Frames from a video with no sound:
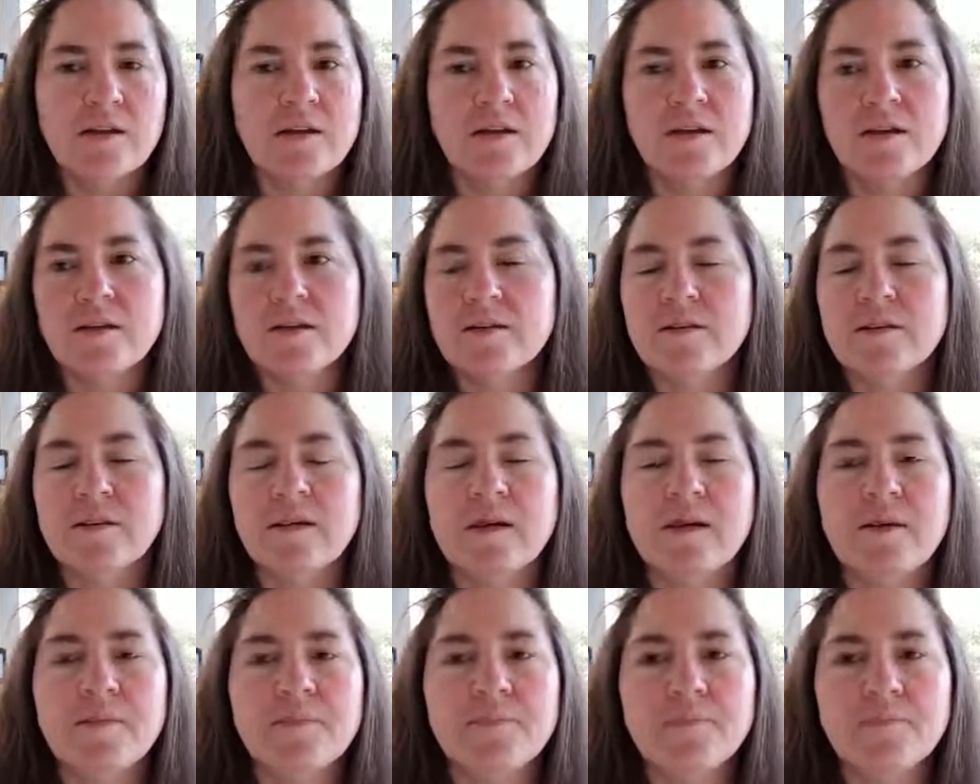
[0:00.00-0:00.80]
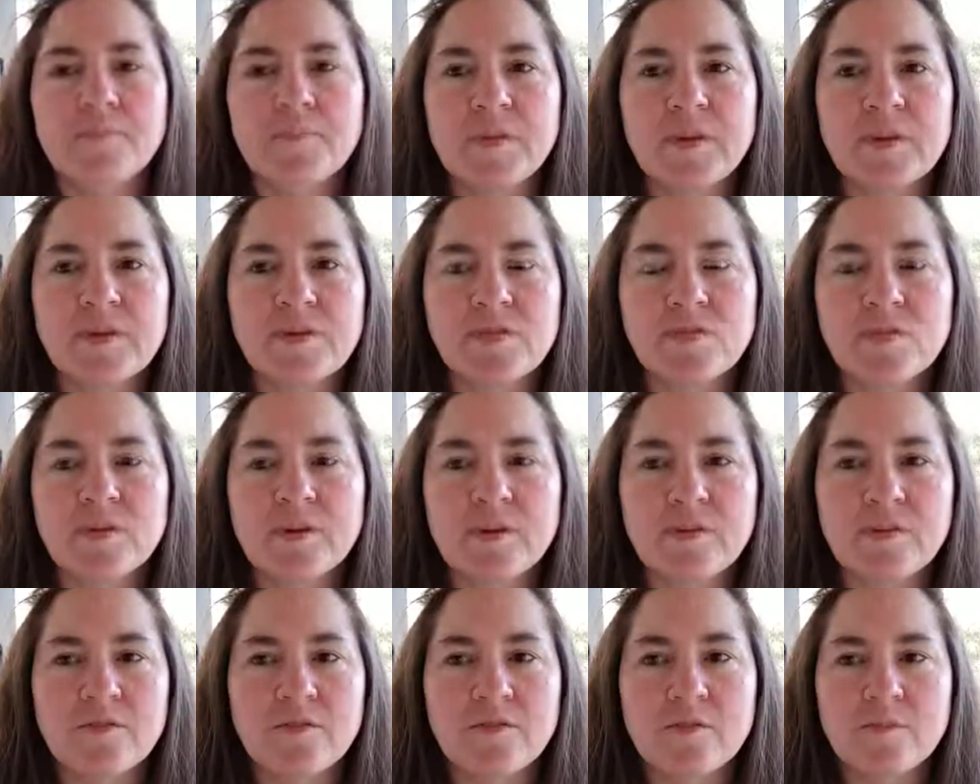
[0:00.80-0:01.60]
That uh, gets
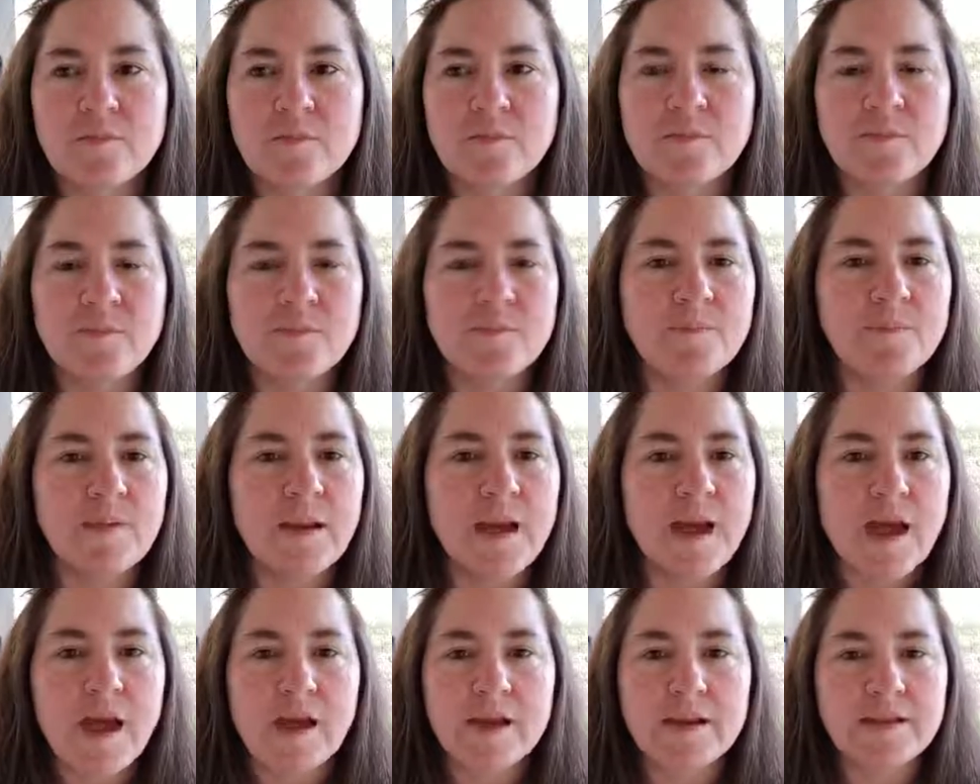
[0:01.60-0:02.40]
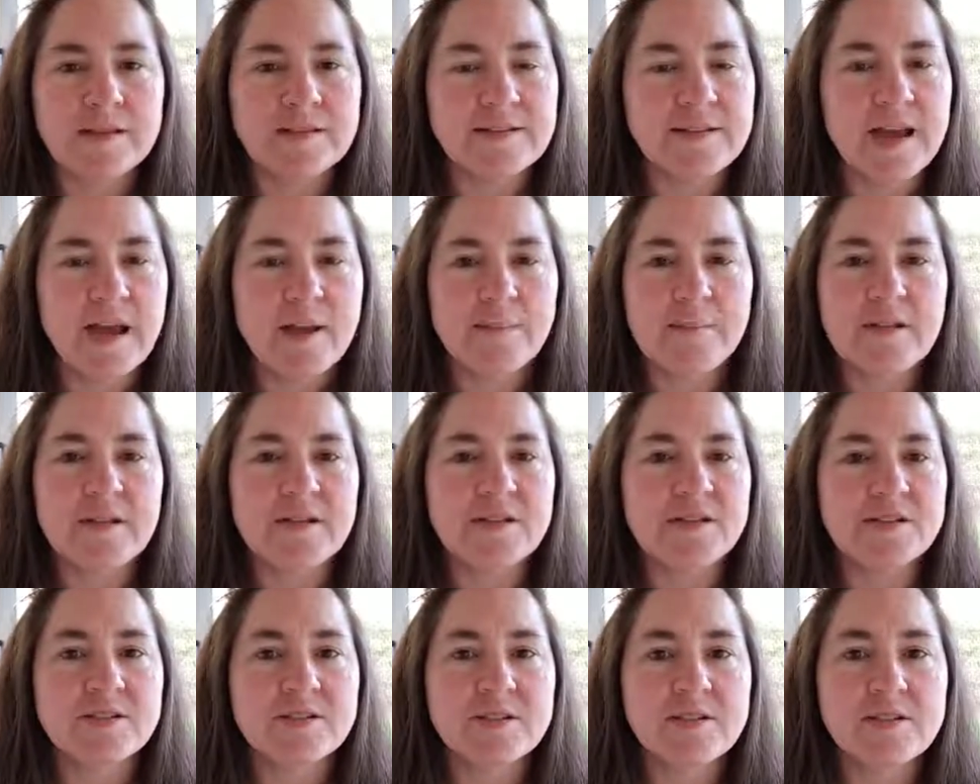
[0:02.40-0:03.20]
rid of bad and
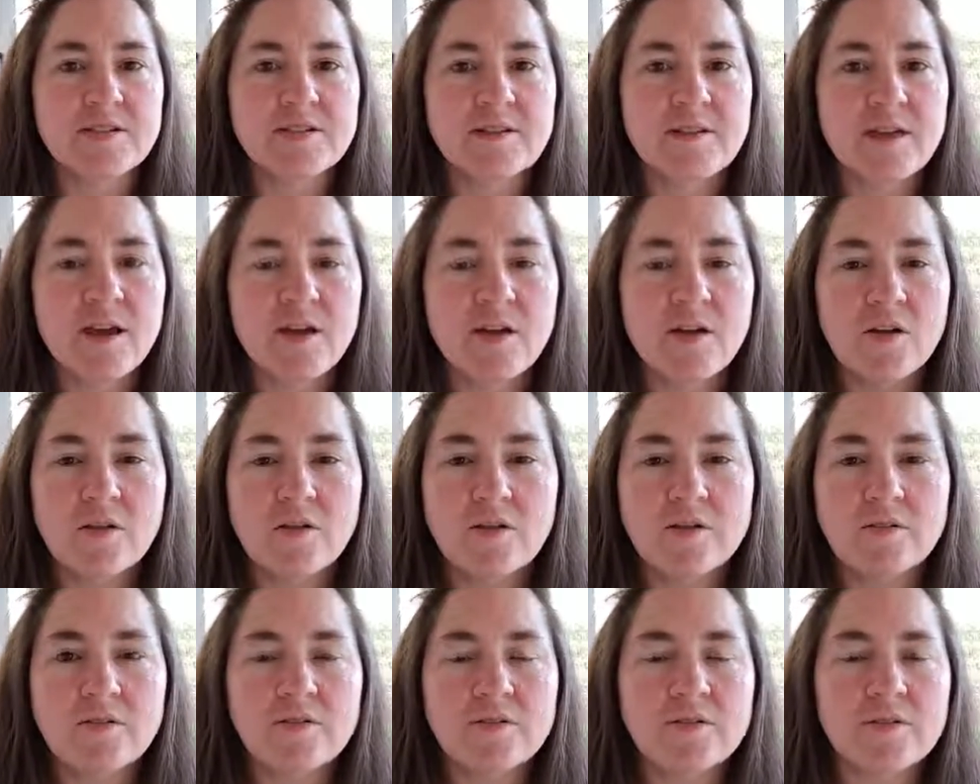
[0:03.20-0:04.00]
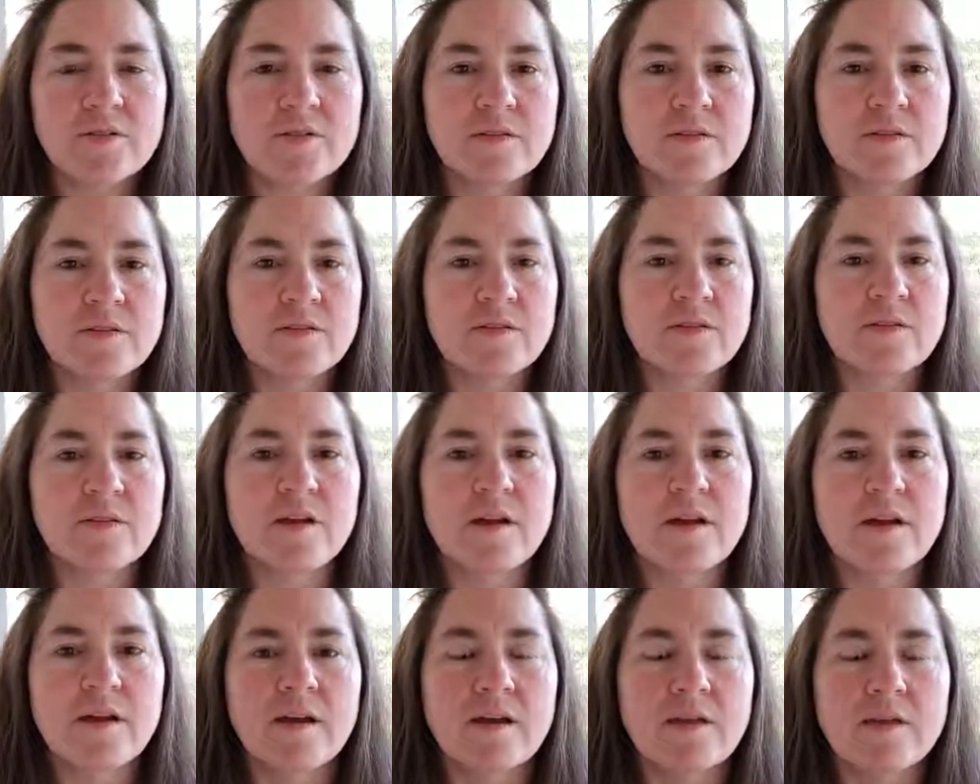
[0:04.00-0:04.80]
damaged cells.
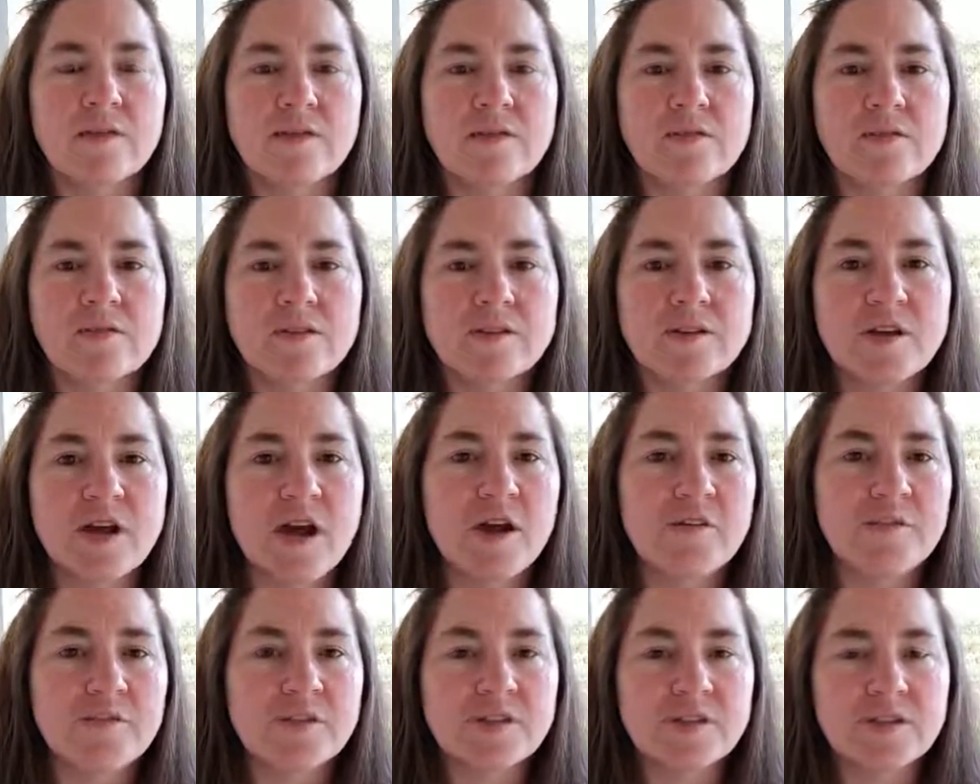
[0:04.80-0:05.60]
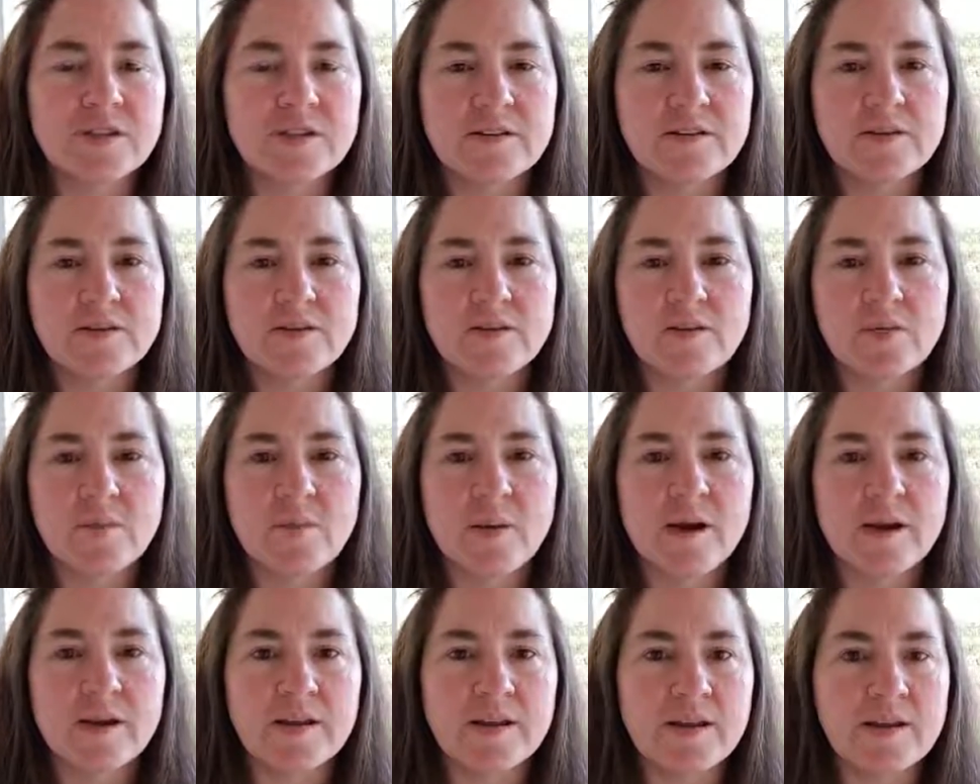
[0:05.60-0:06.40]
Uh, there's autophagy, so the
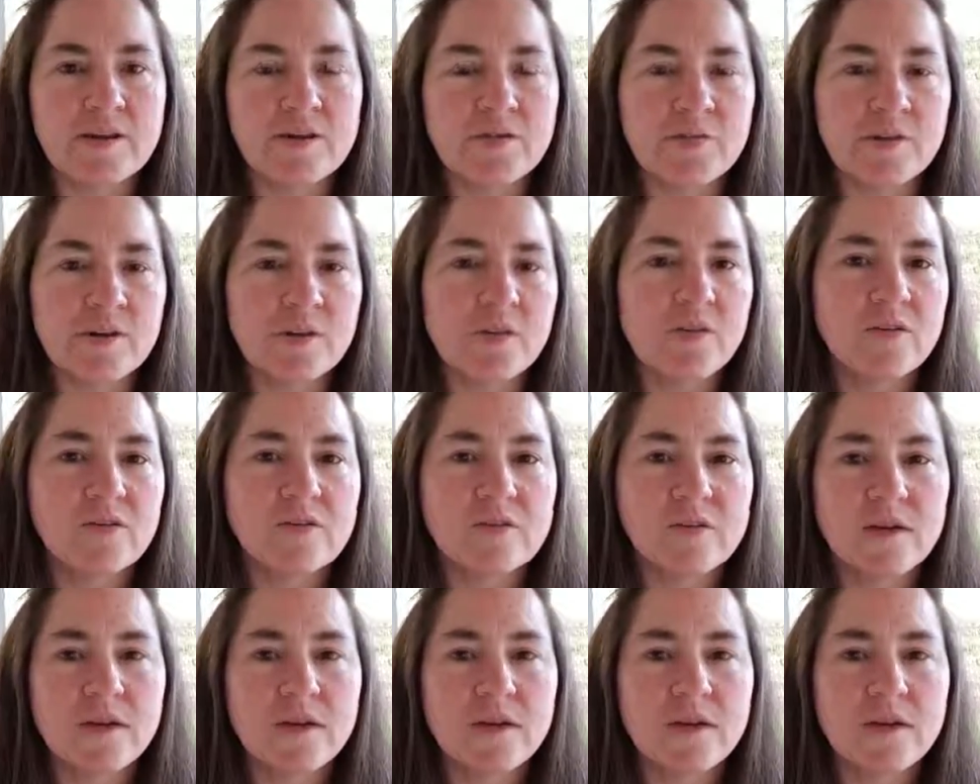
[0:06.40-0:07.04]
body gets rid of those